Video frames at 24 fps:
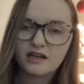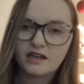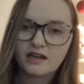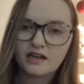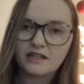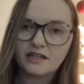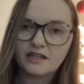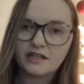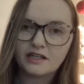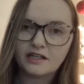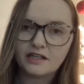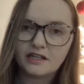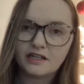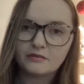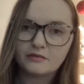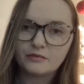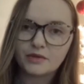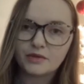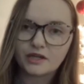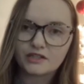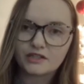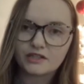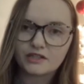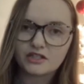and any
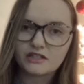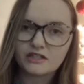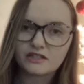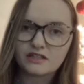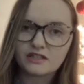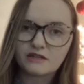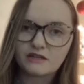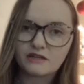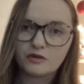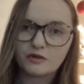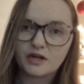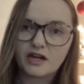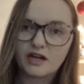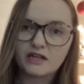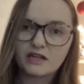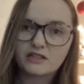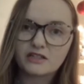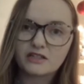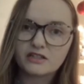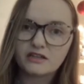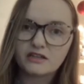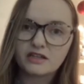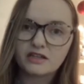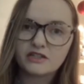impressions that were
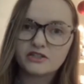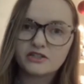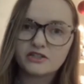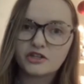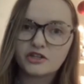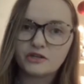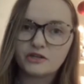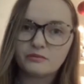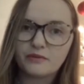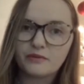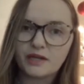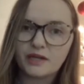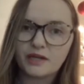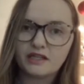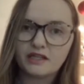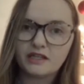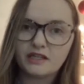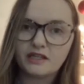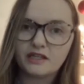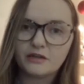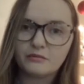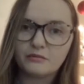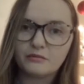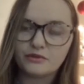excellent or may
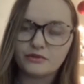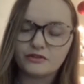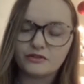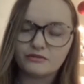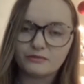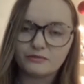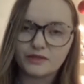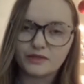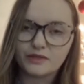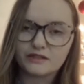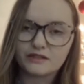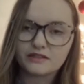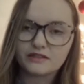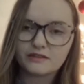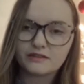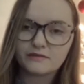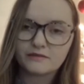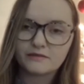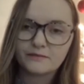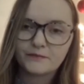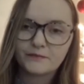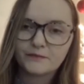need improvement.